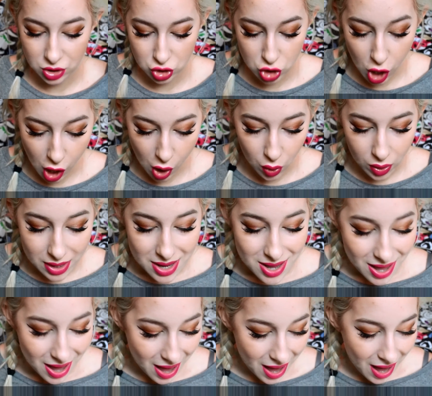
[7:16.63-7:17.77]
So,
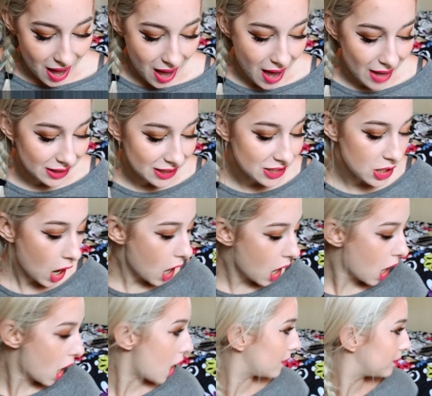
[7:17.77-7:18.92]
yeah.